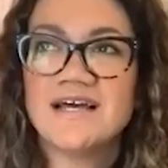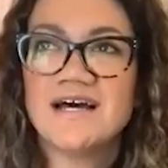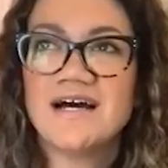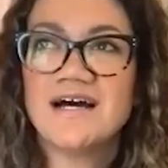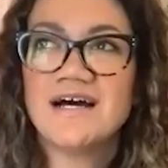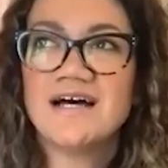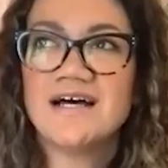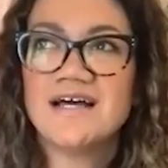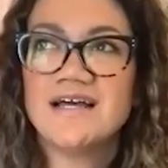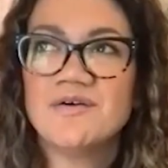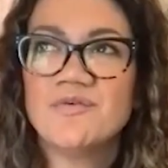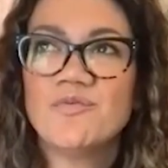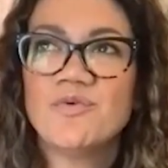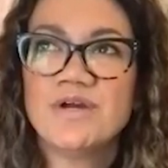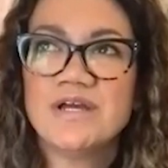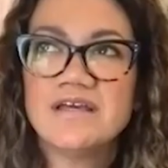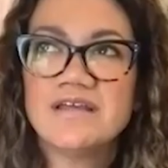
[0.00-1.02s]
uh,
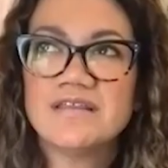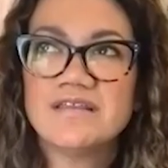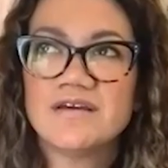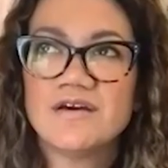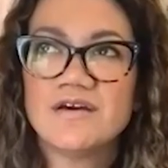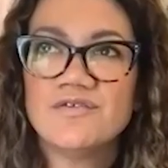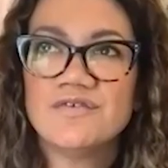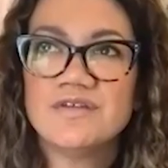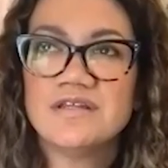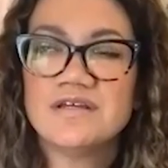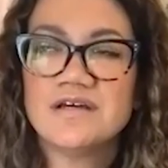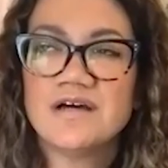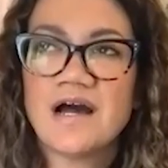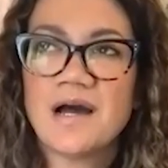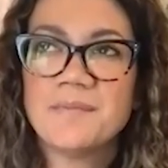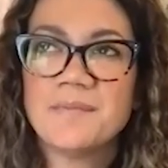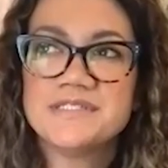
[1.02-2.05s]
with COVID, the
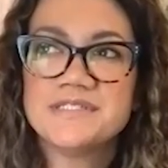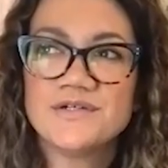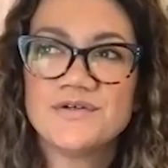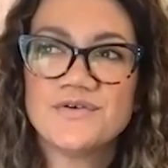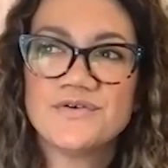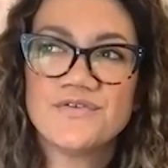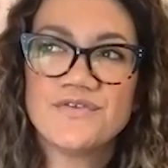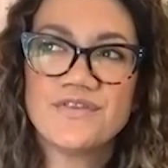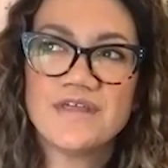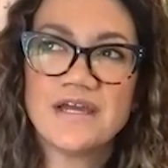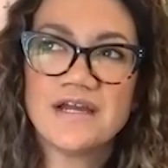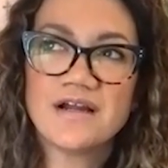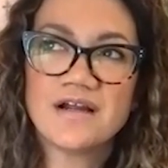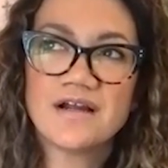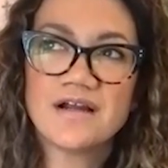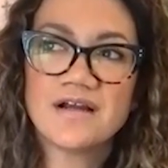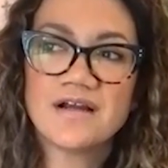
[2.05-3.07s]
obstacle
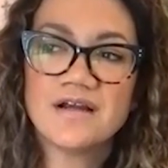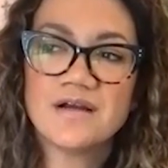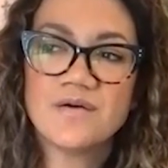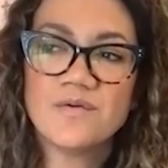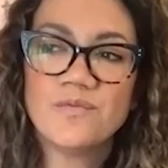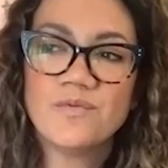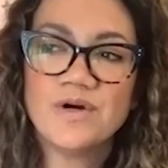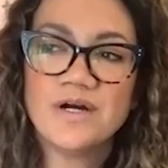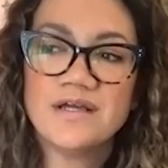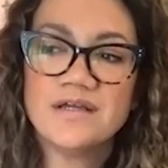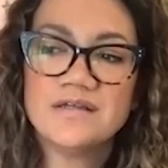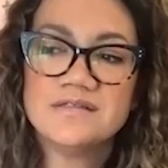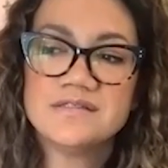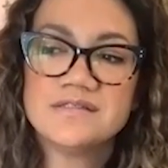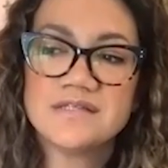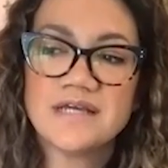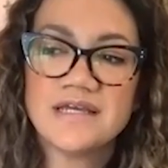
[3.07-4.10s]
there
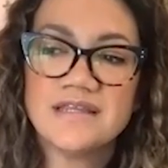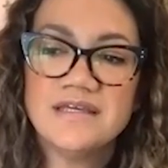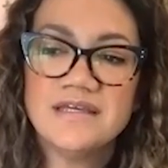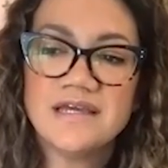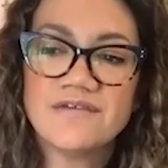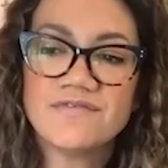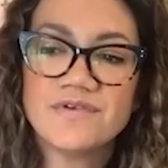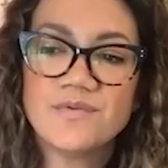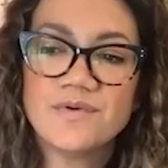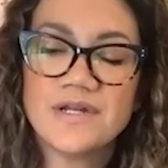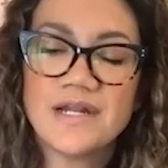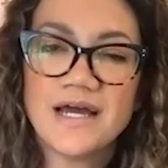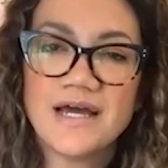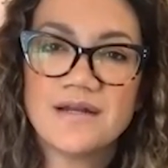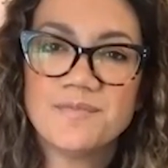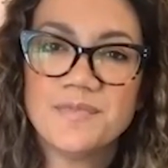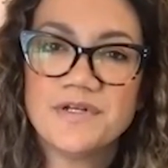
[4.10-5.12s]
was I think everyone
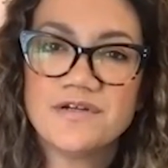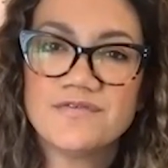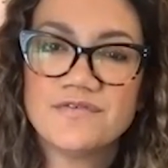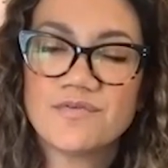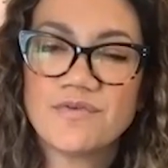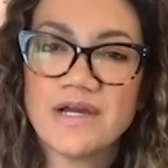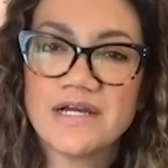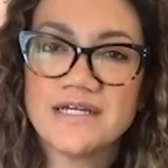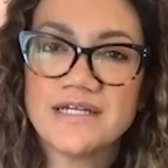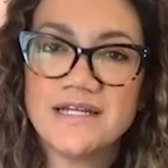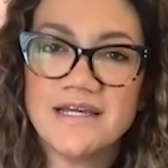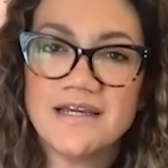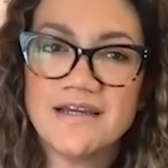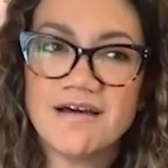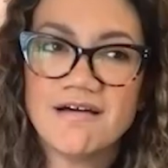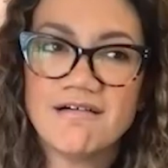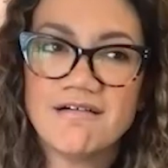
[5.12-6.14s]
had a bit of a
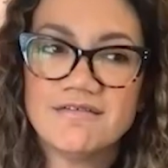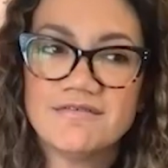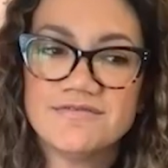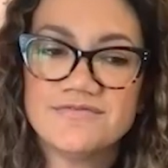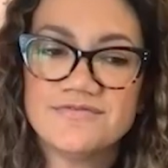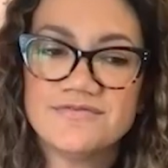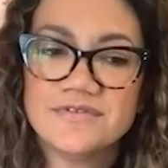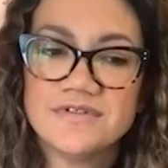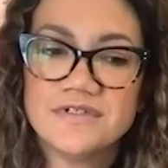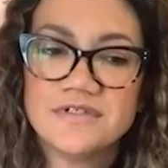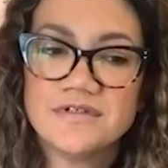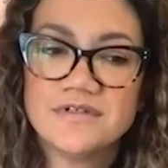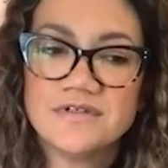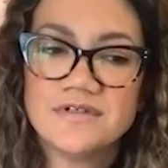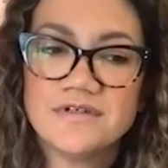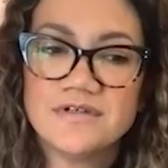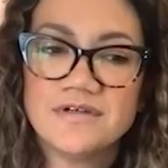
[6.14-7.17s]
reckoning of
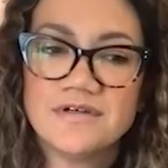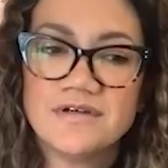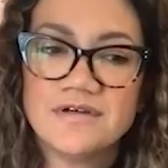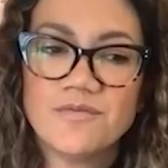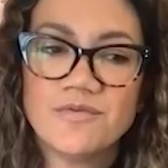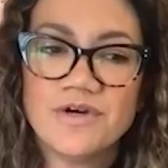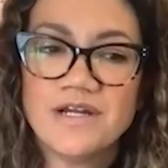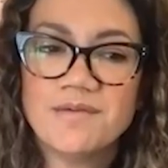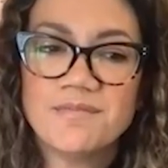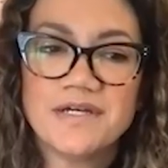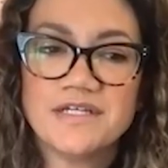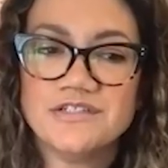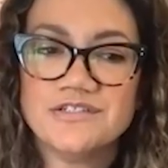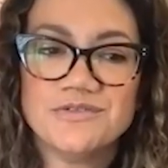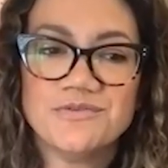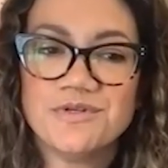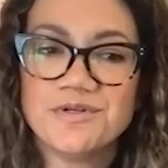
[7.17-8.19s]
what am I
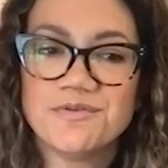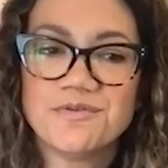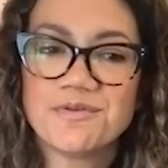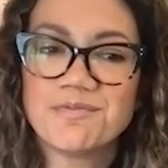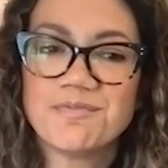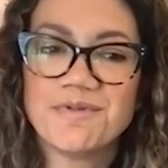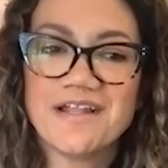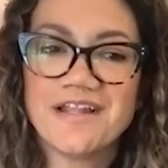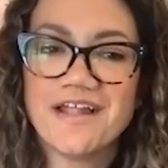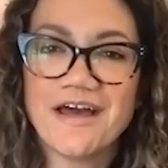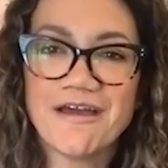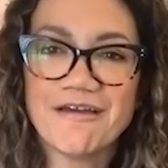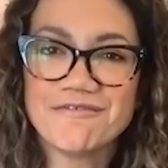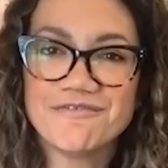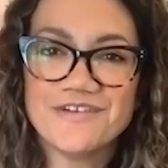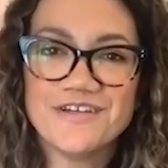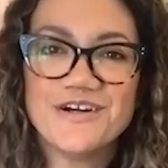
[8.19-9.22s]
doing with my
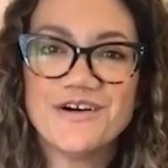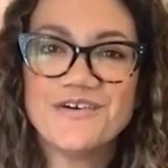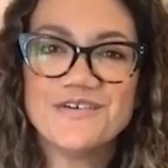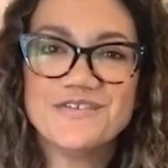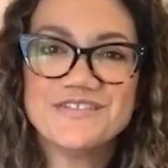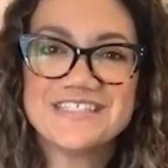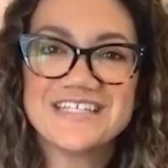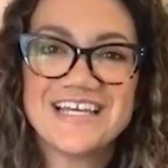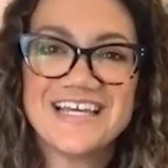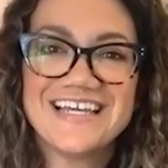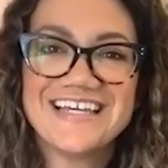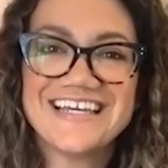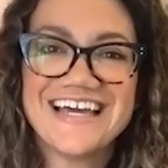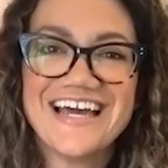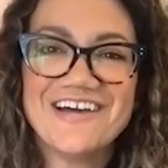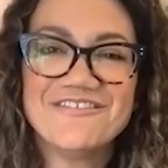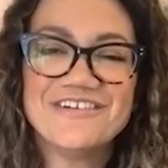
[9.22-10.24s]
life? You know, it was yeah.
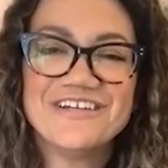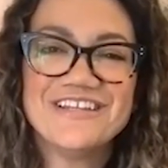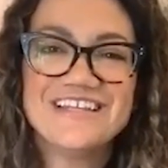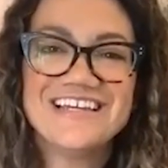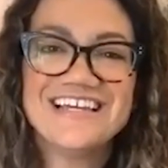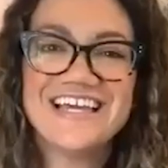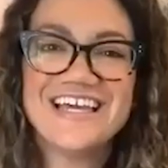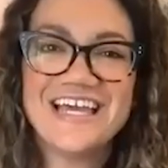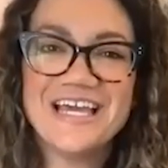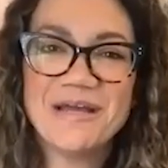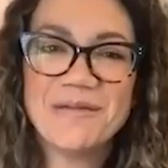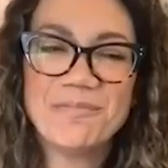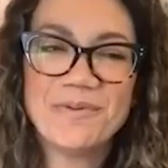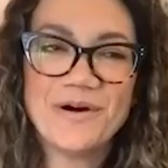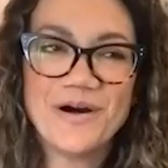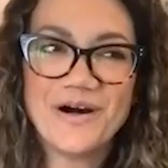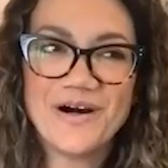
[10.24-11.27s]
like everything hit
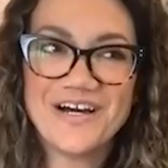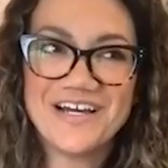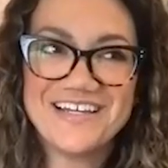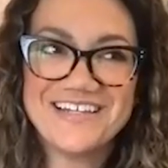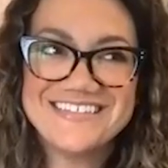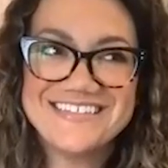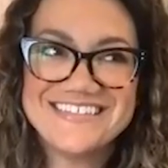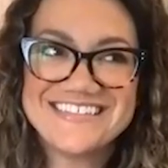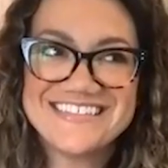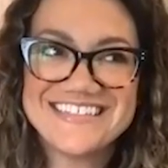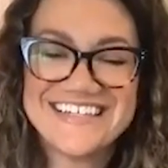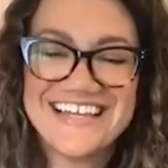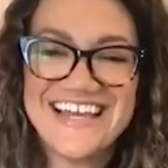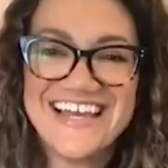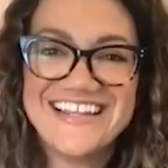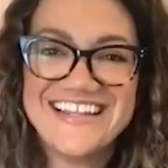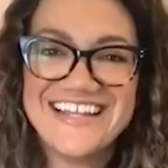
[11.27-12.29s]
pause
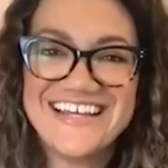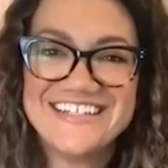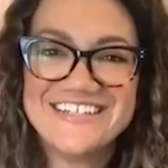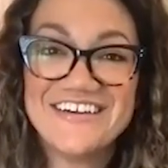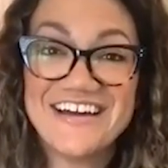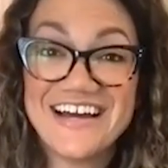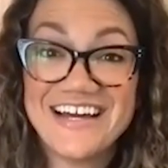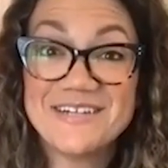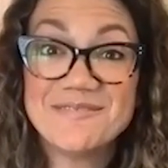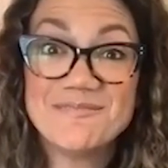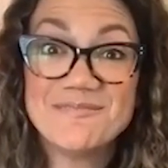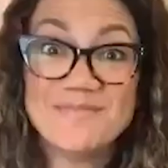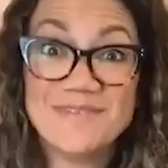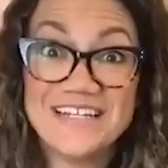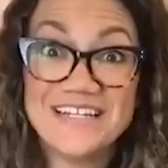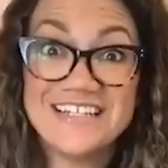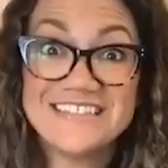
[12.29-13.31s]
and then you had a
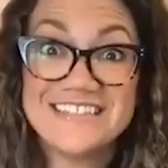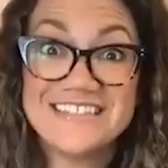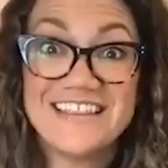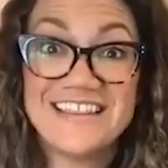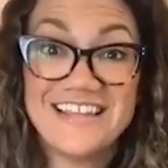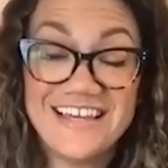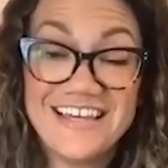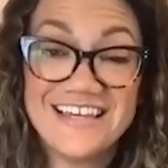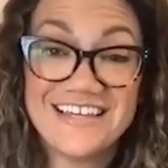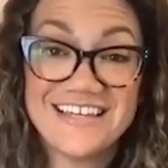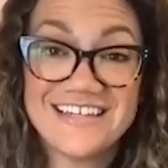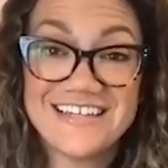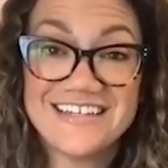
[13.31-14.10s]
minute to think.